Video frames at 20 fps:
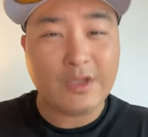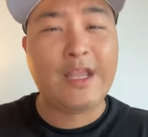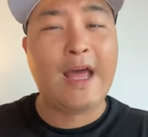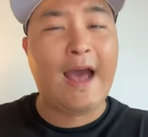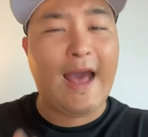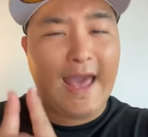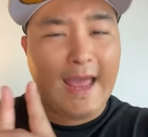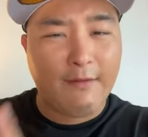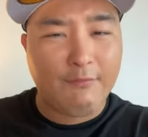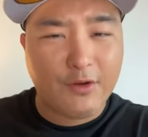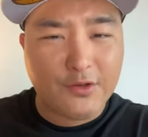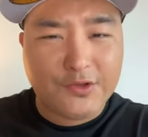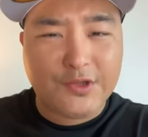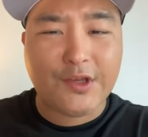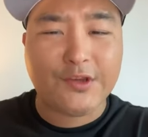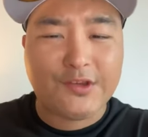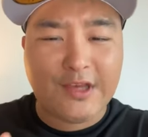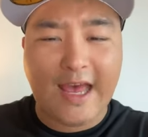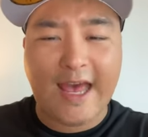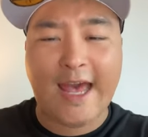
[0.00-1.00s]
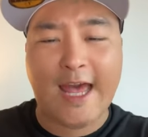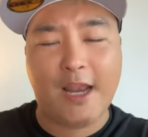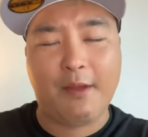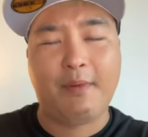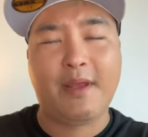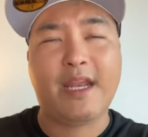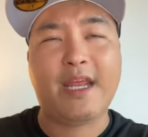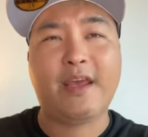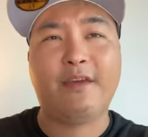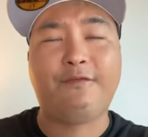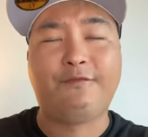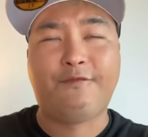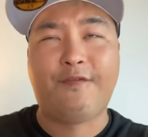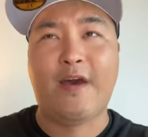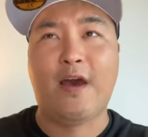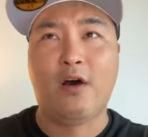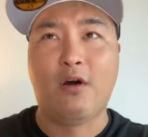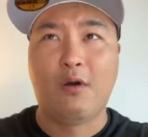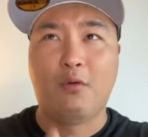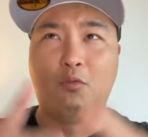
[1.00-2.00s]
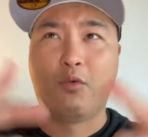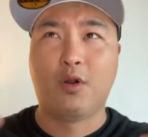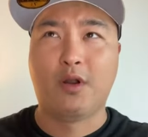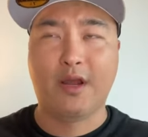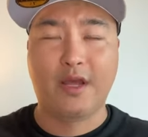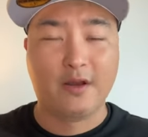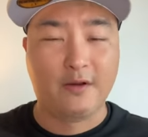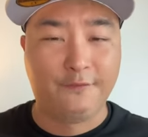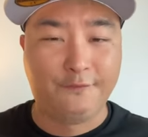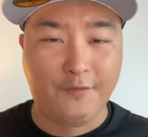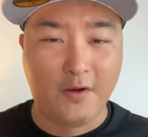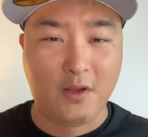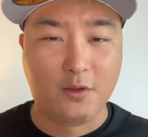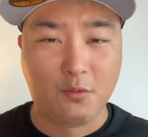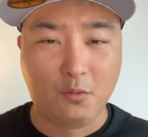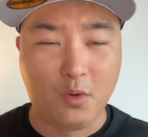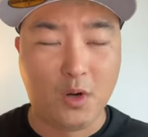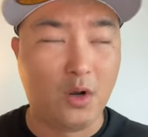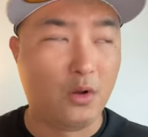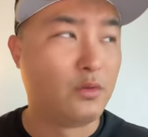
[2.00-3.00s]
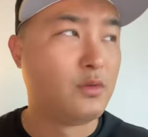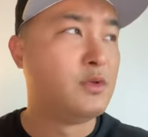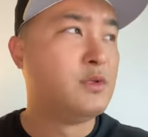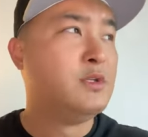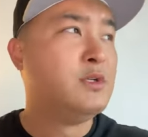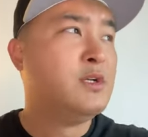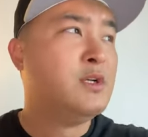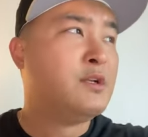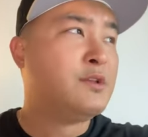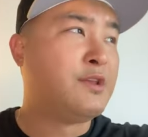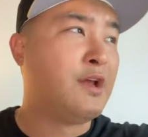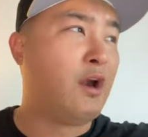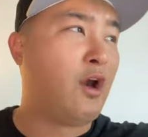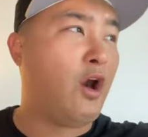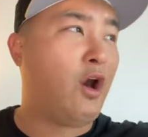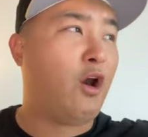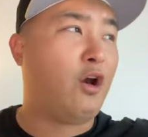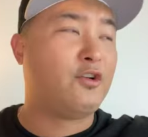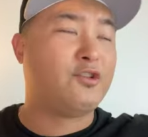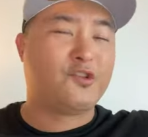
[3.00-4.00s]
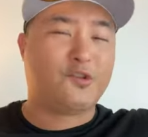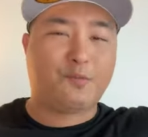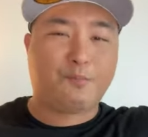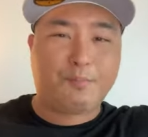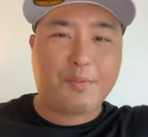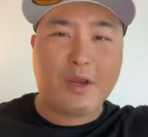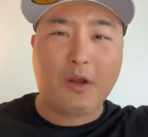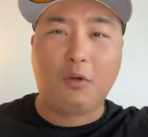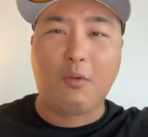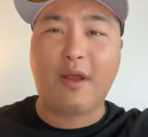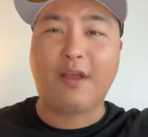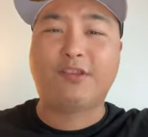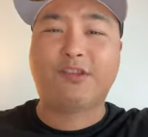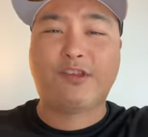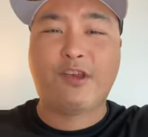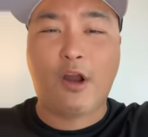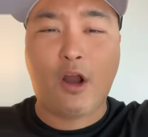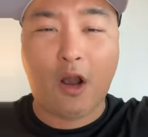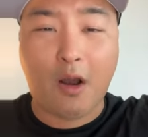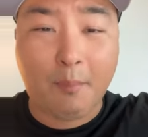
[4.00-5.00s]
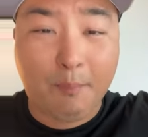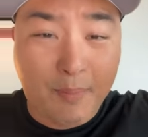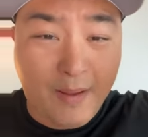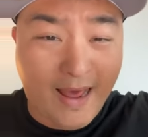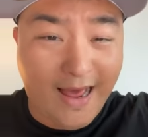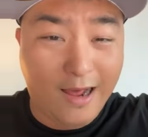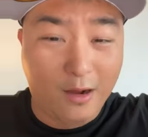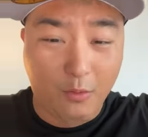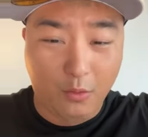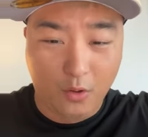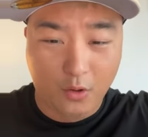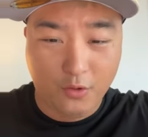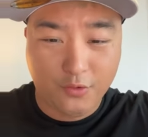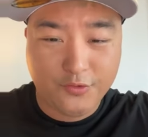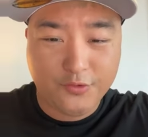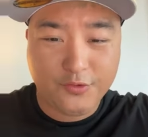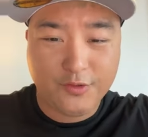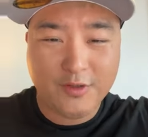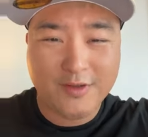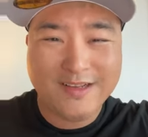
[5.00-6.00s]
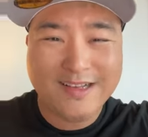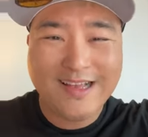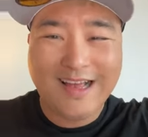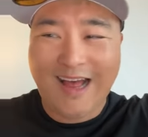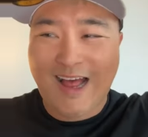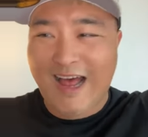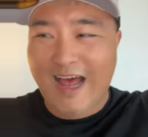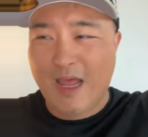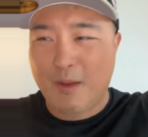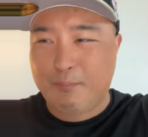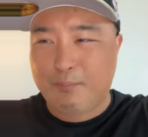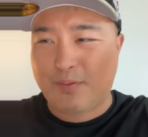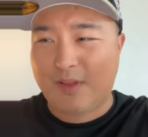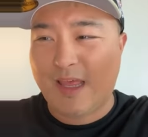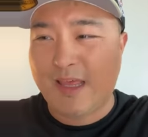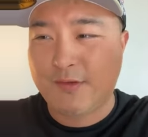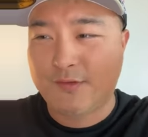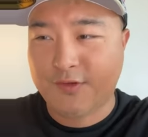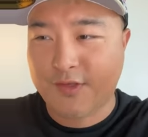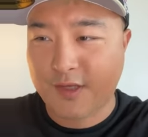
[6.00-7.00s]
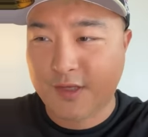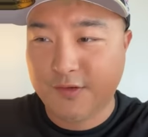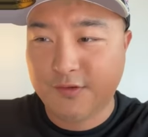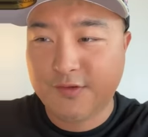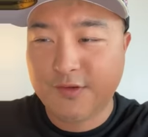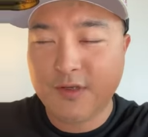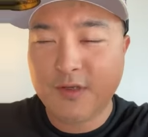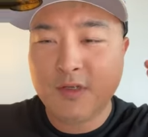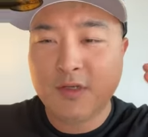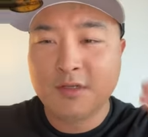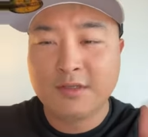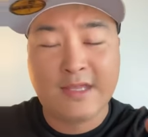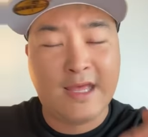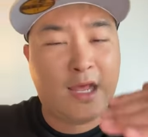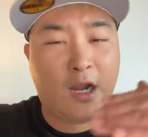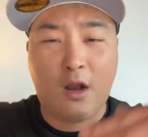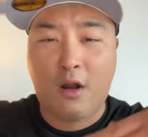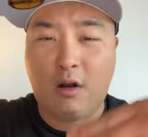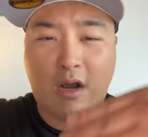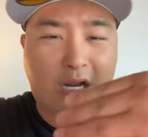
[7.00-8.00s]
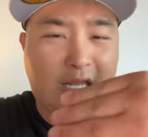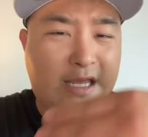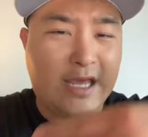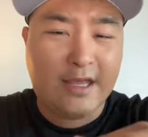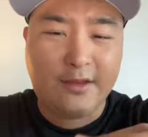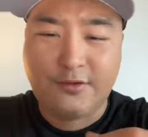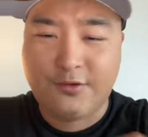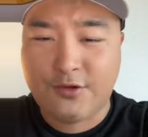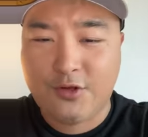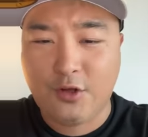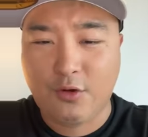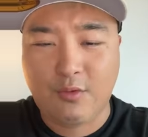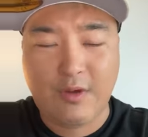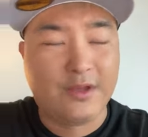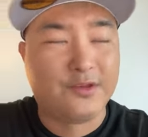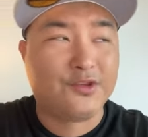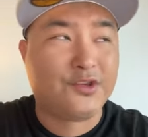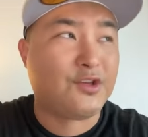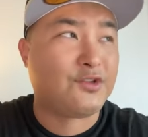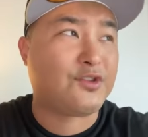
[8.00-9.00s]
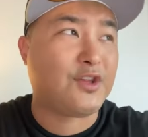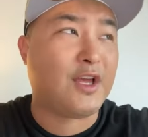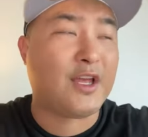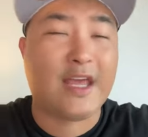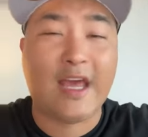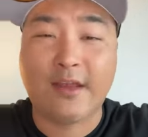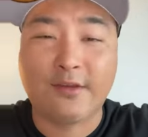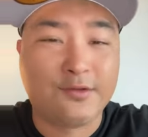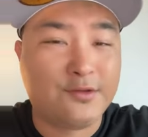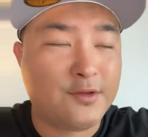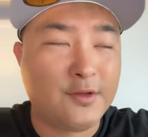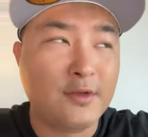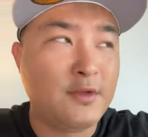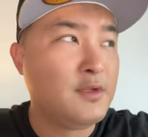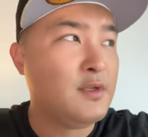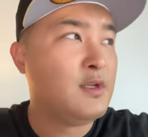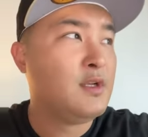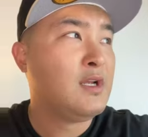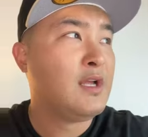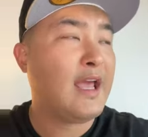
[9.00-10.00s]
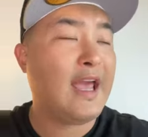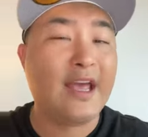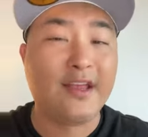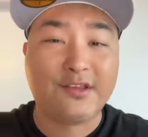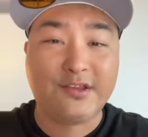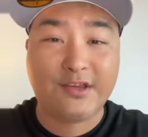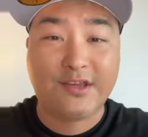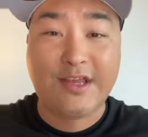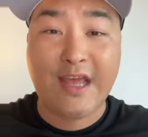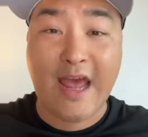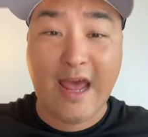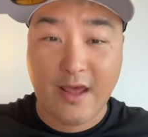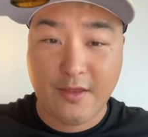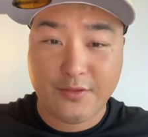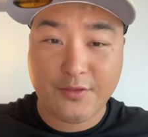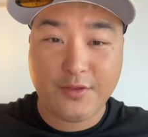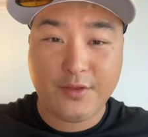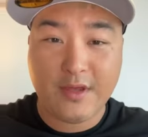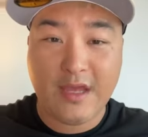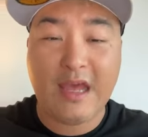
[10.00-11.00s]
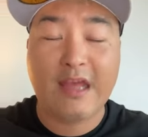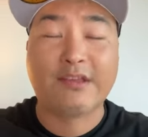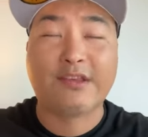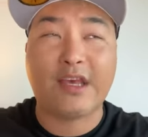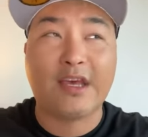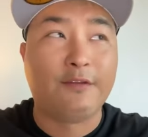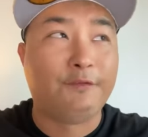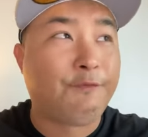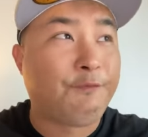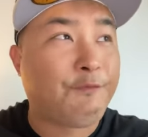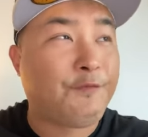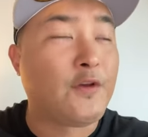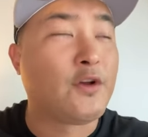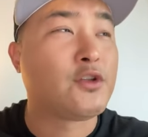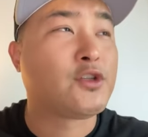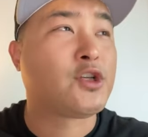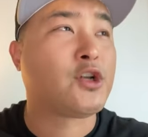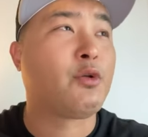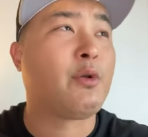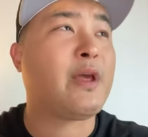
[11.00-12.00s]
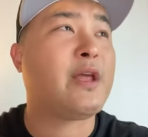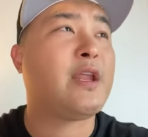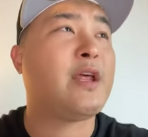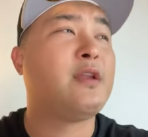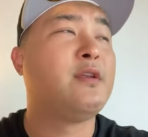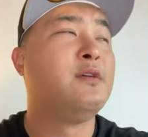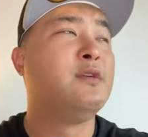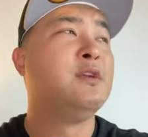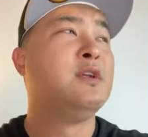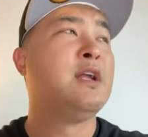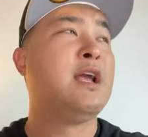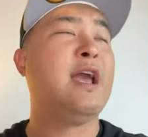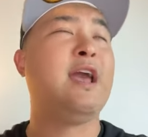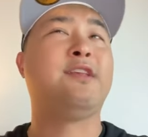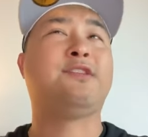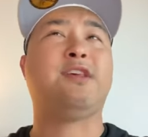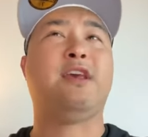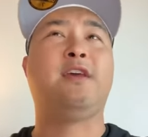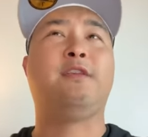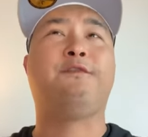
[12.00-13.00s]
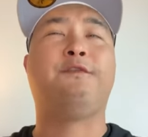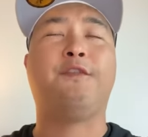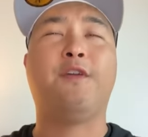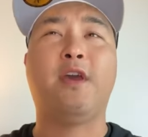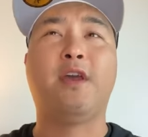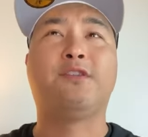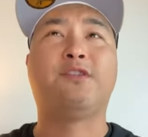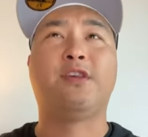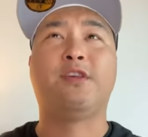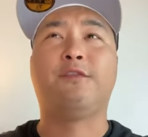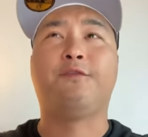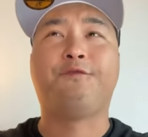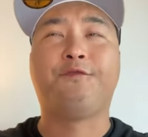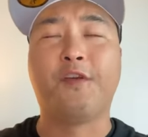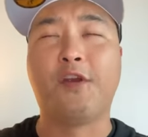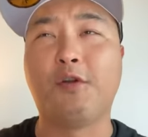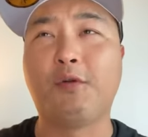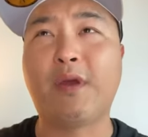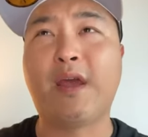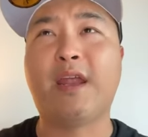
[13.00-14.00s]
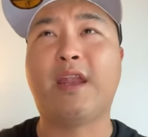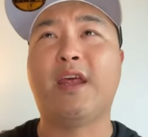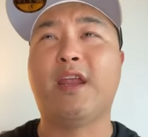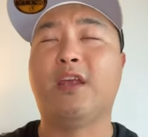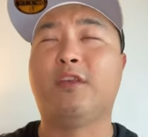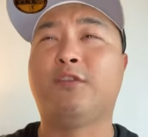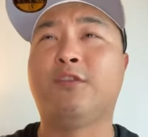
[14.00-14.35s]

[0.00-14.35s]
Now, ever since Adam and Eve fell and we're in a fallen world, there are spirits, there are powers, high places that are against you. It's just against it's death. It's infiltrated. It's in, it's infuriated.